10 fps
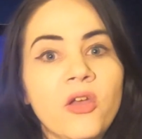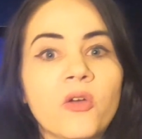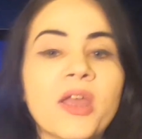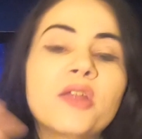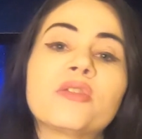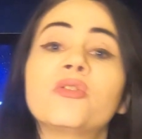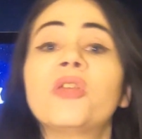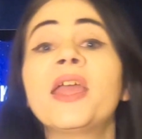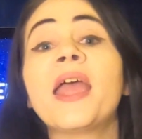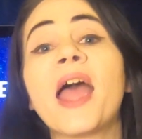Okay, so
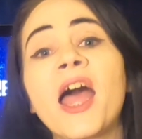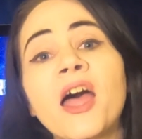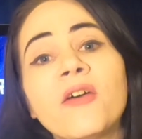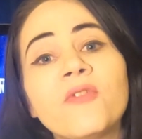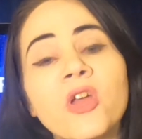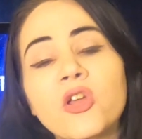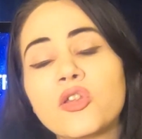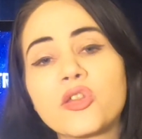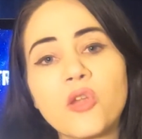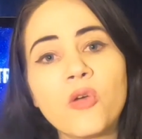they have
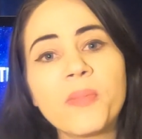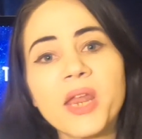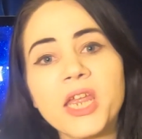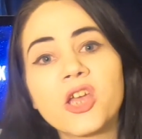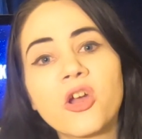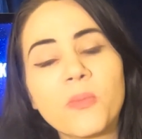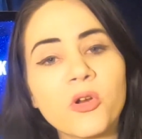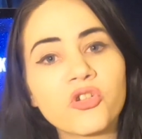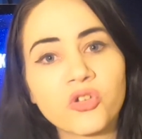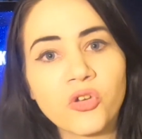so many
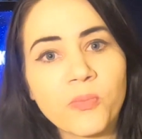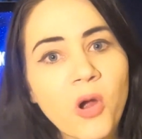commercial